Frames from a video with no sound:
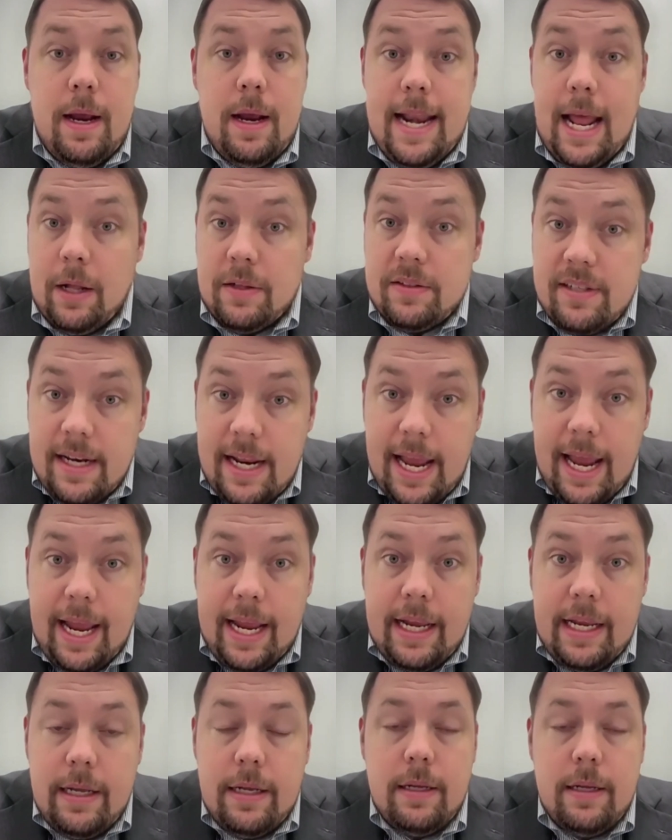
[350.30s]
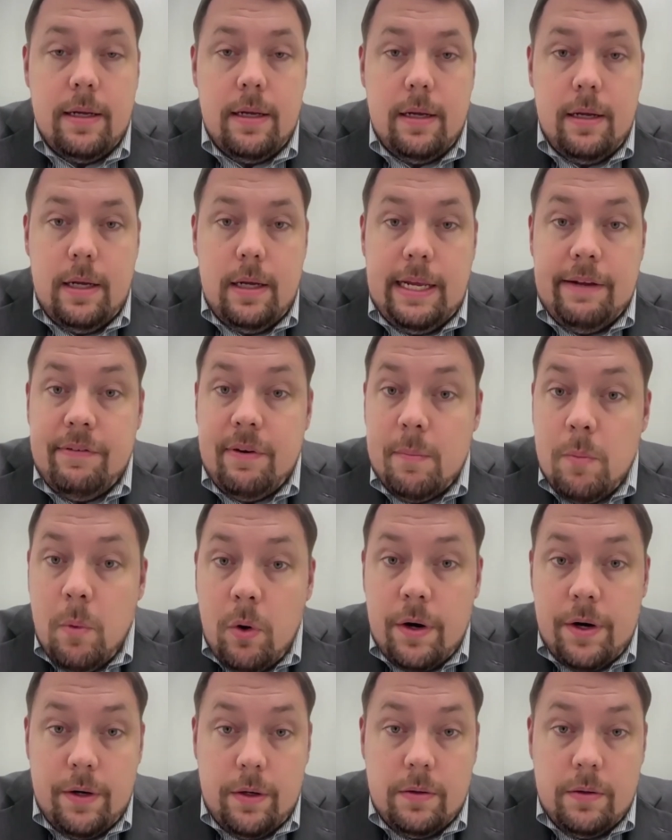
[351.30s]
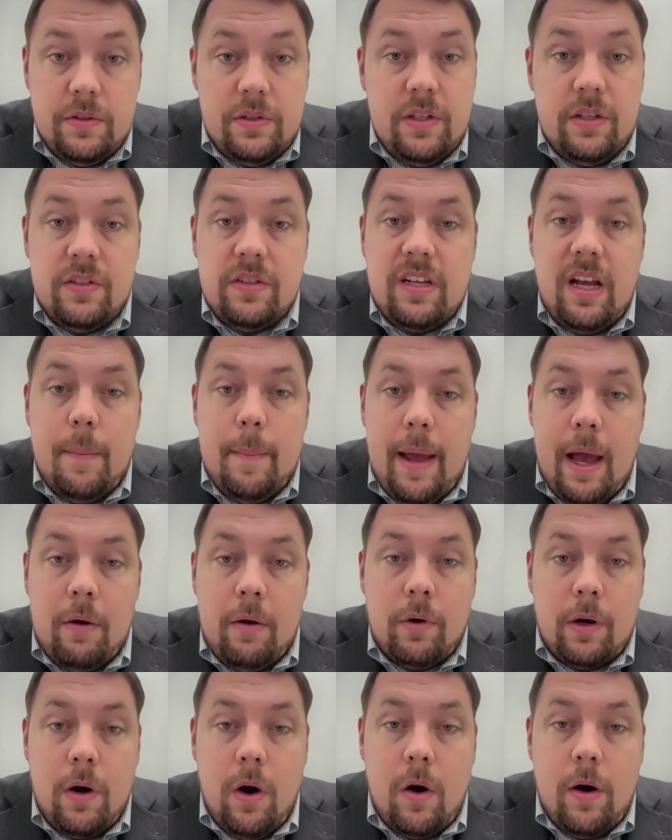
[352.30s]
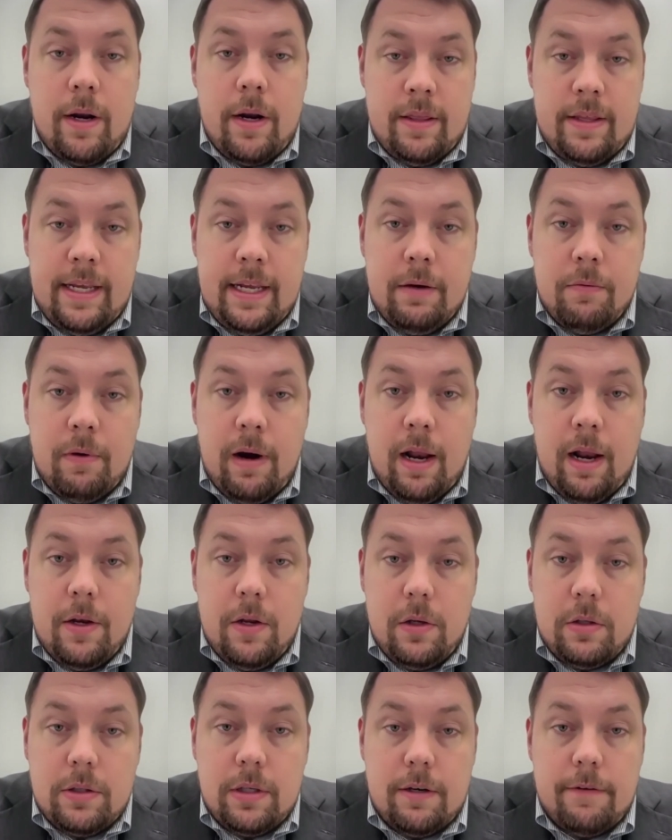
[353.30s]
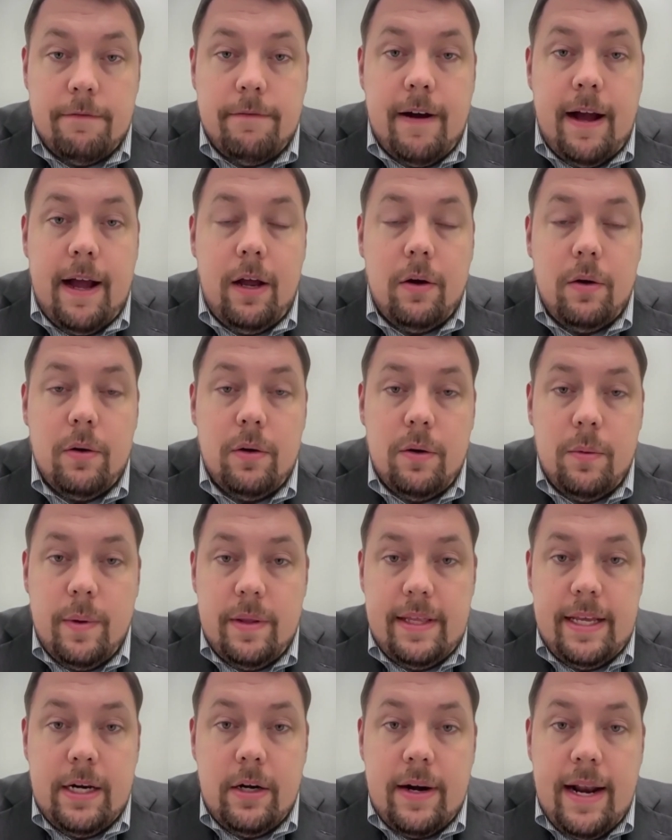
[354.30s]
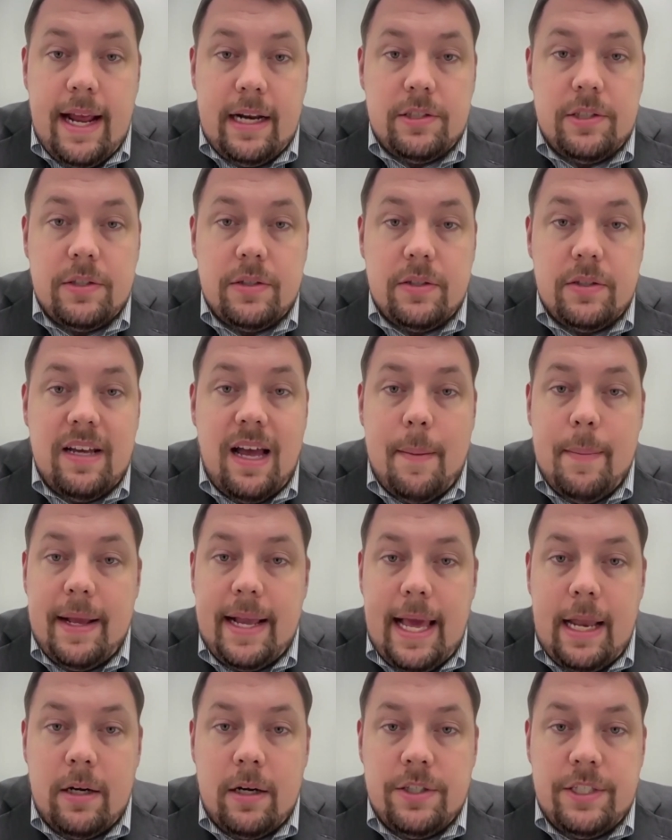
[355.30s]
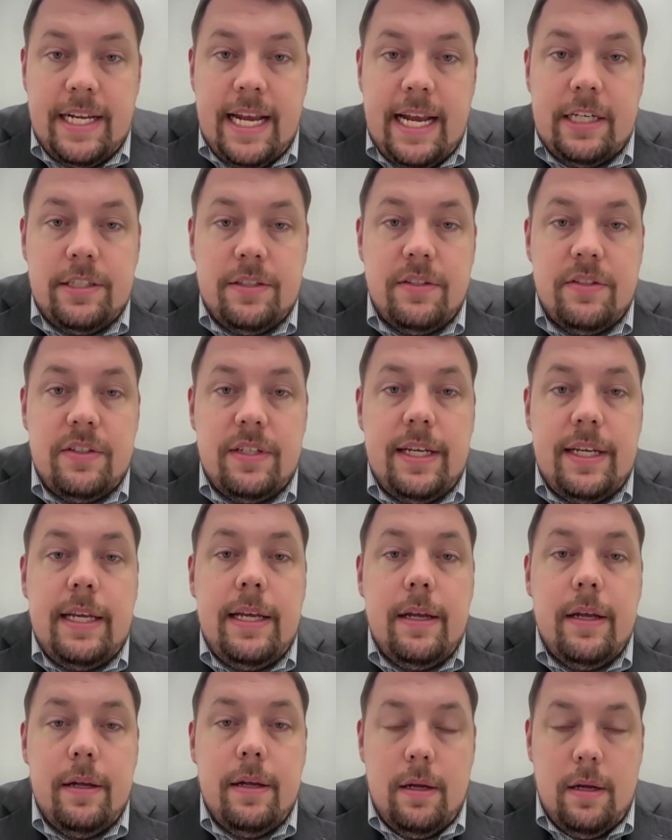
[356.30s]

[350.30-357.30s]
Now, today, even more news has come out regarding the Iran nuclear file, with the International Atomic Energy Agency,